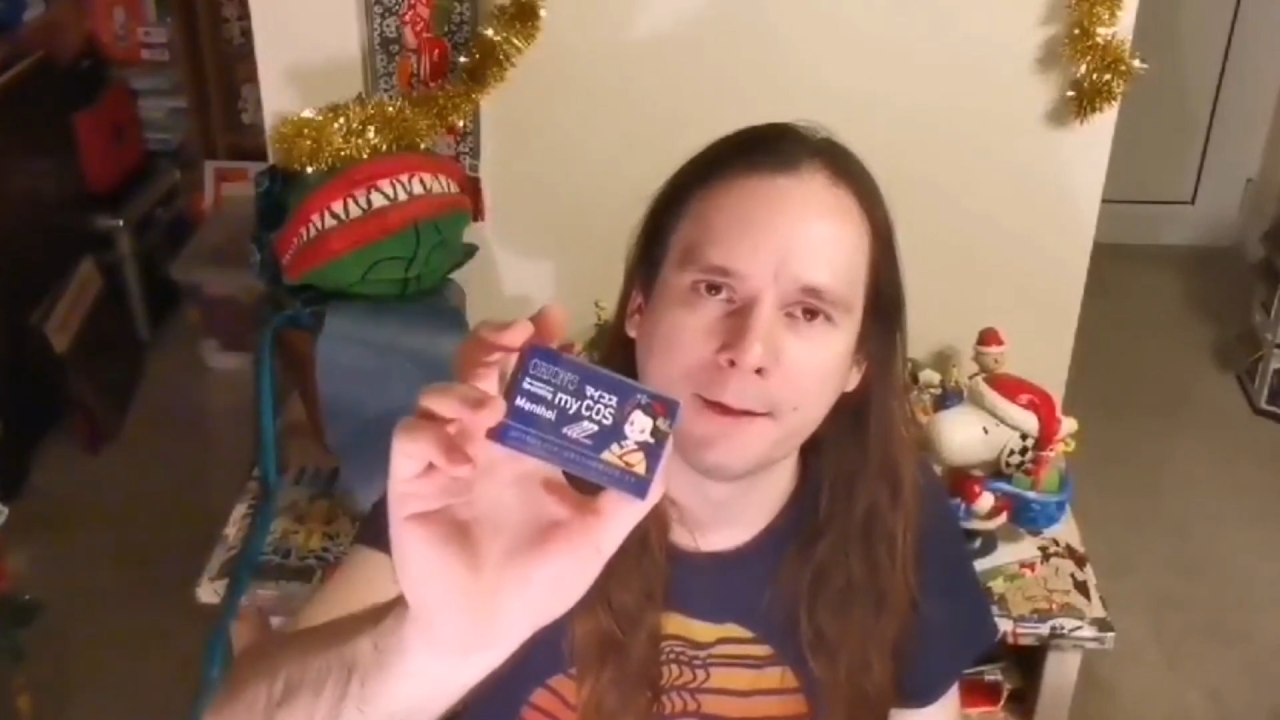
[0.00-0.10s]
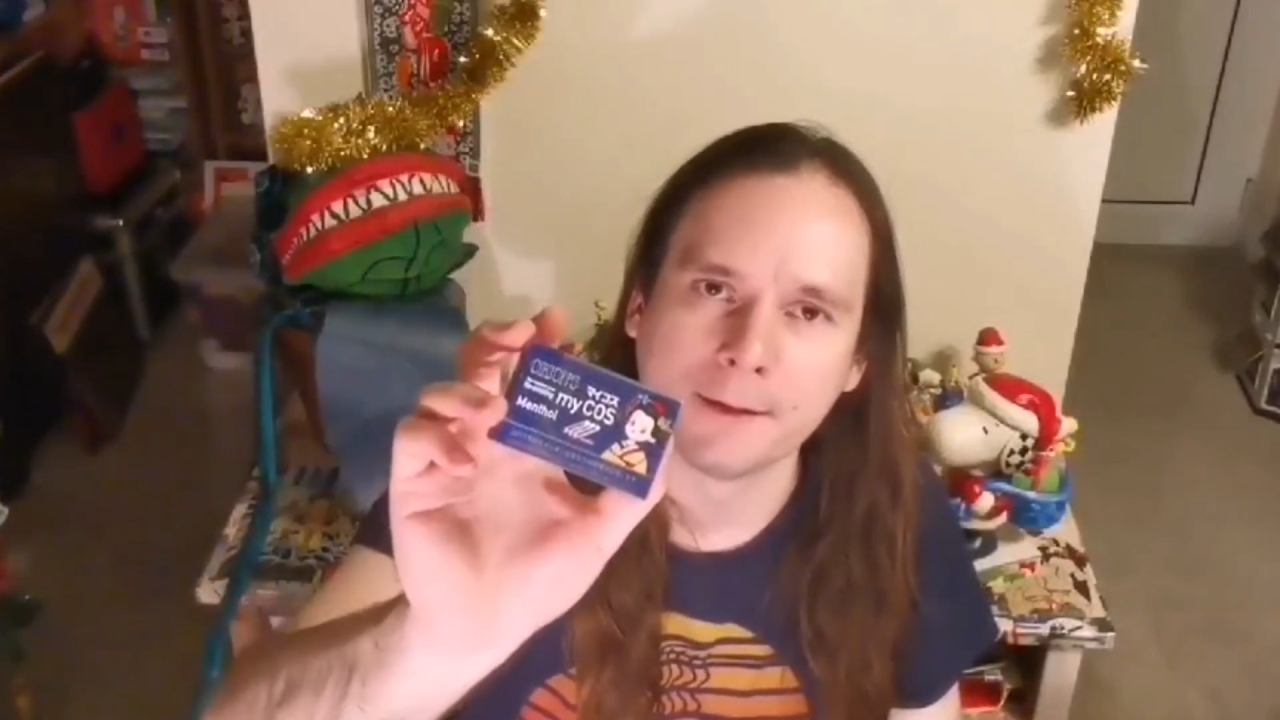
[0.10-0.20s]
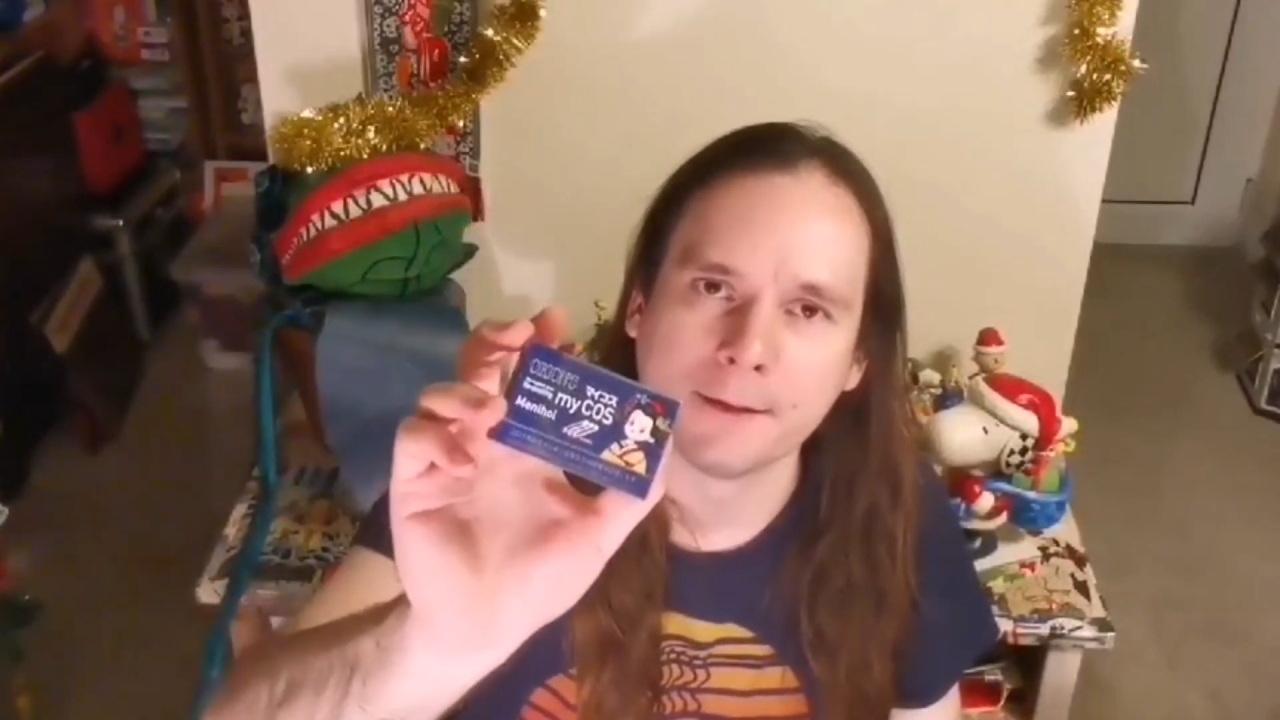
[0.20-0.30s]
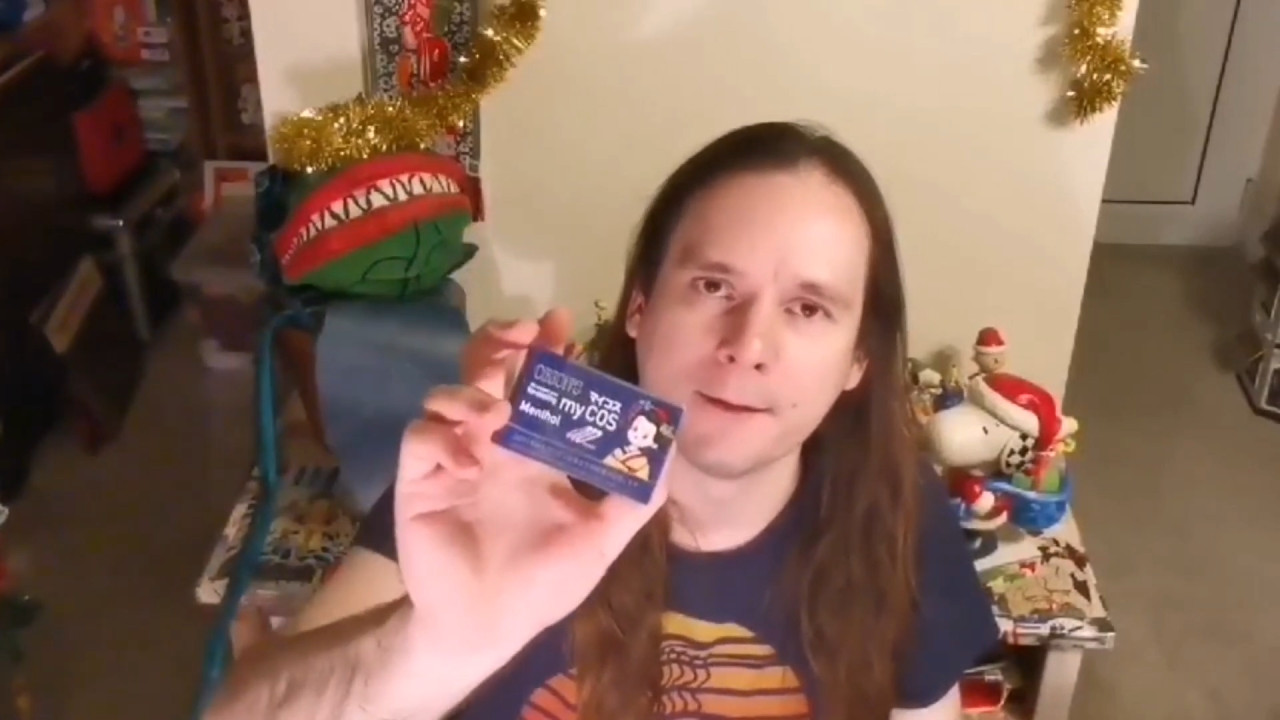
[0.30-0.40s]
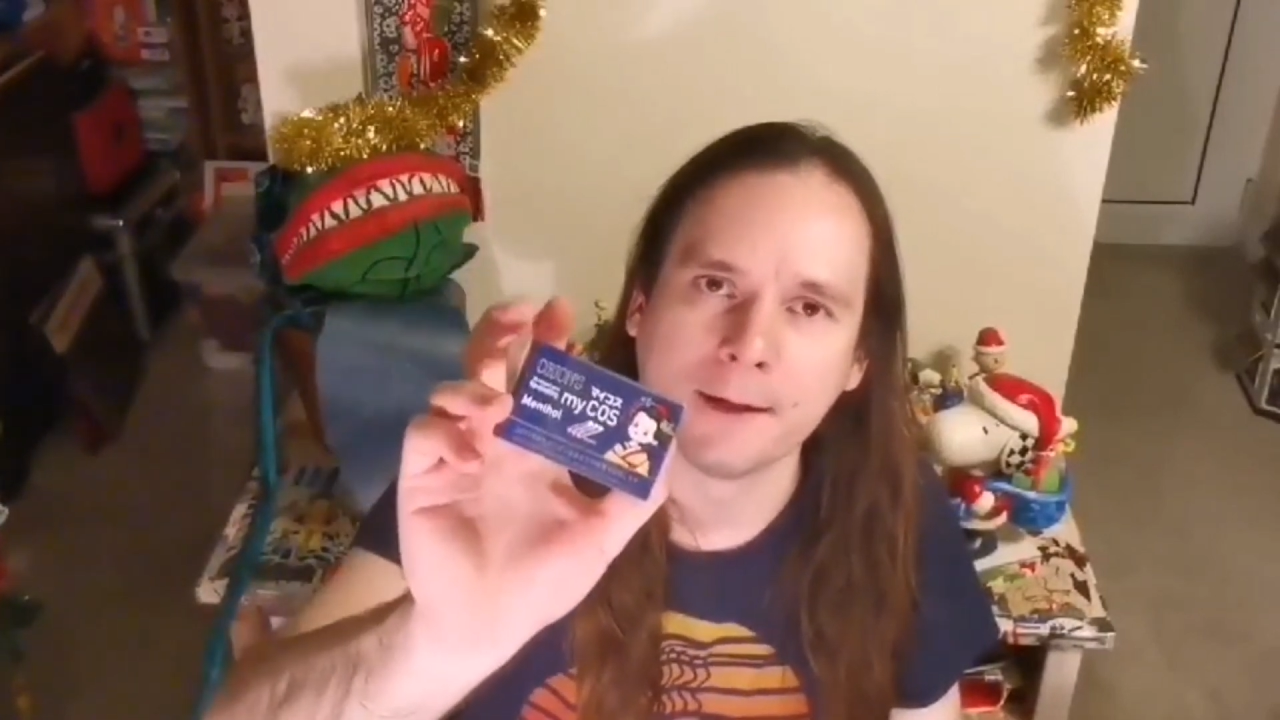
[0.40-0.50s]

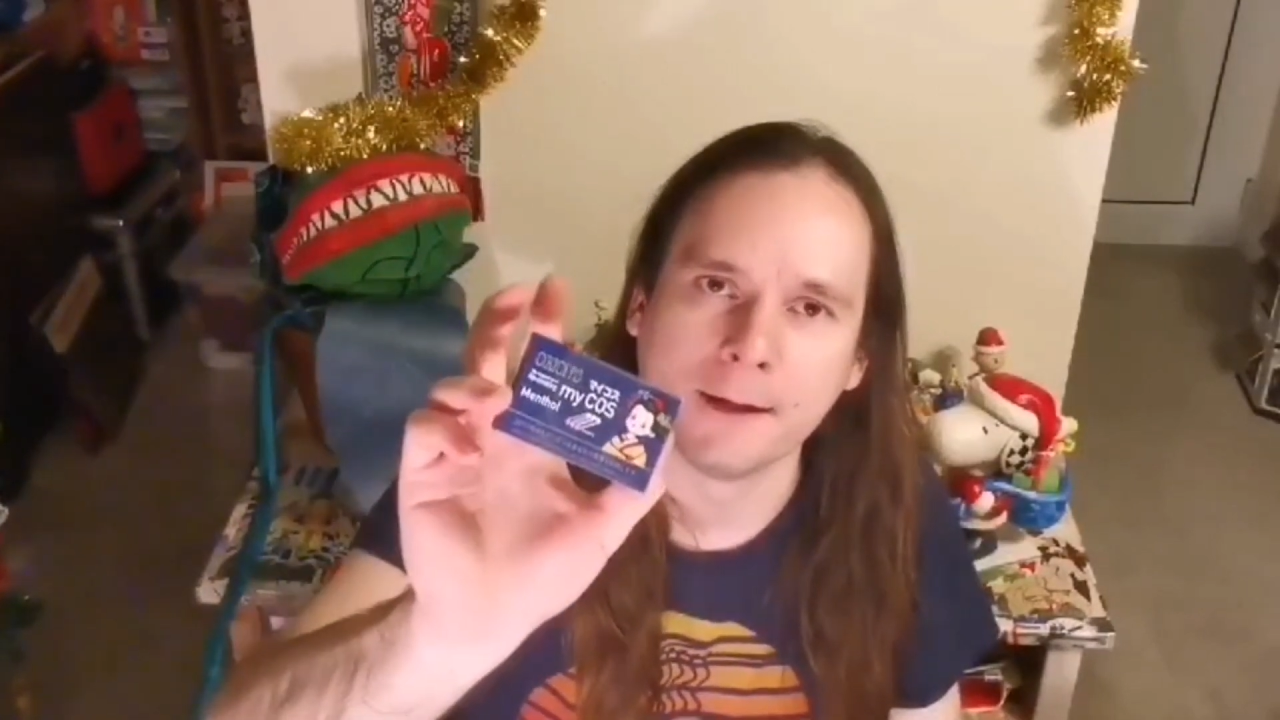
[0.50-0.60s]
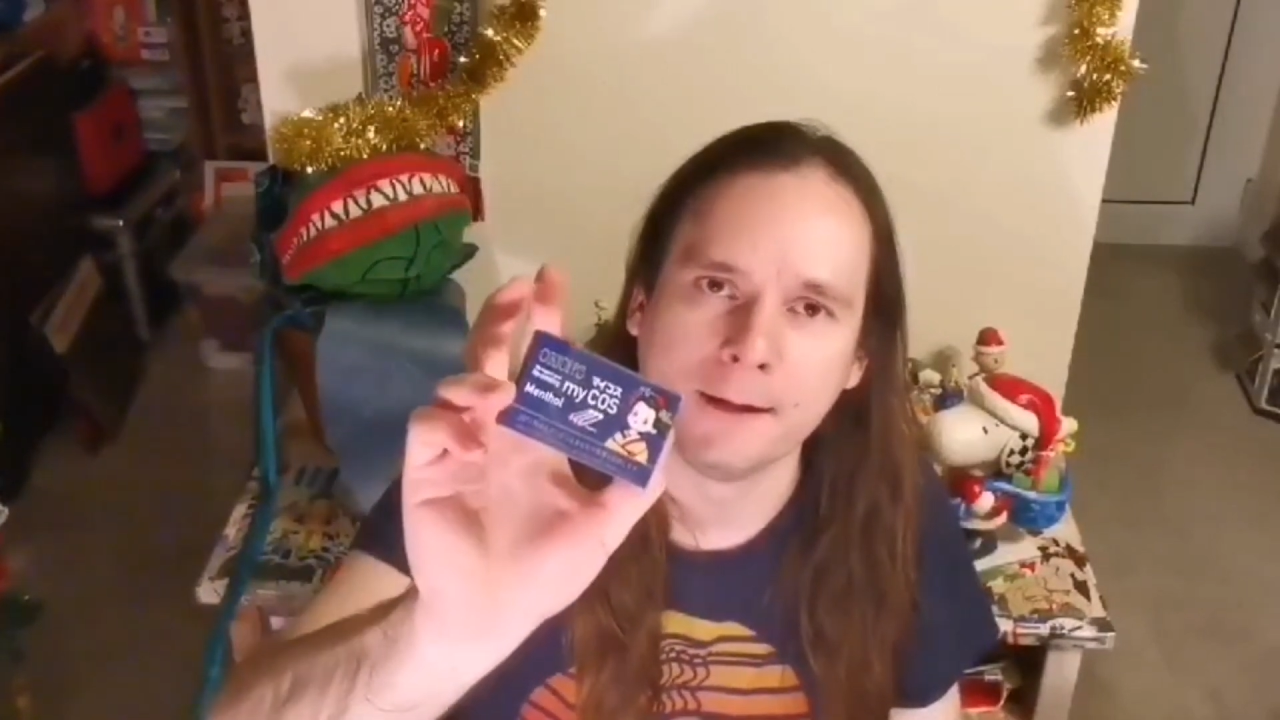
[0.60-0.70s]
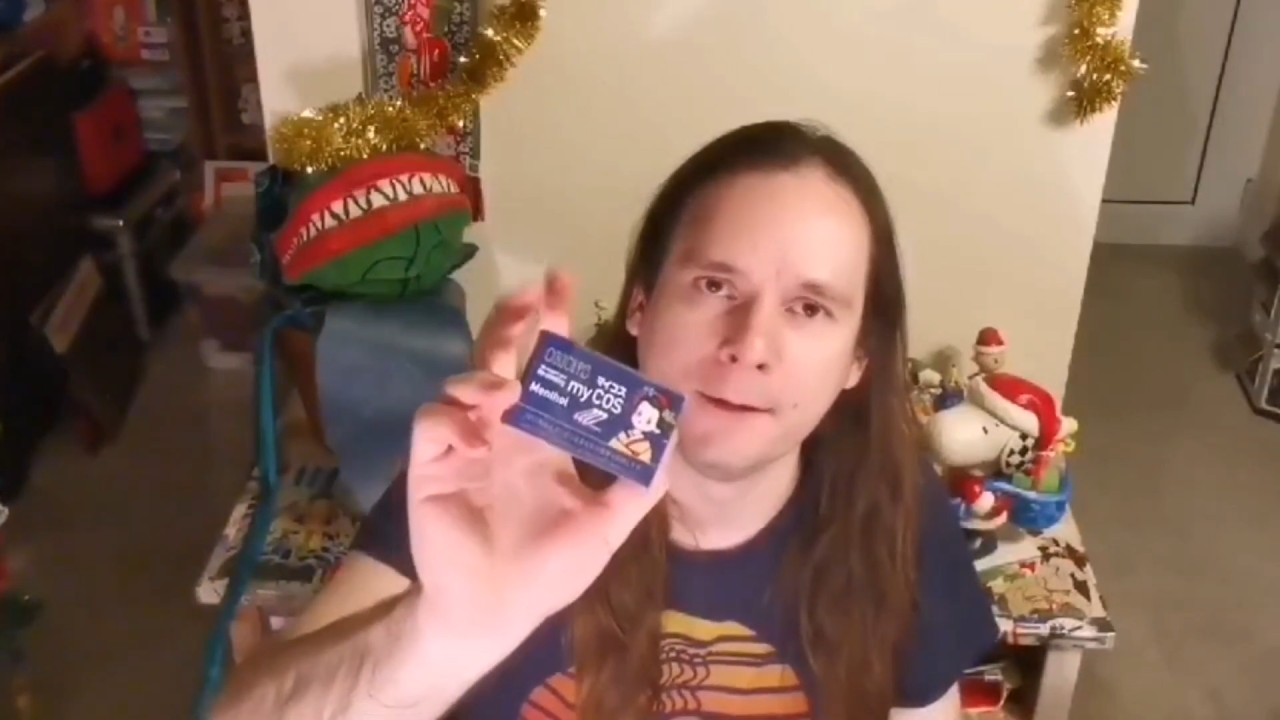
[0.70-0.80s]
cigarettes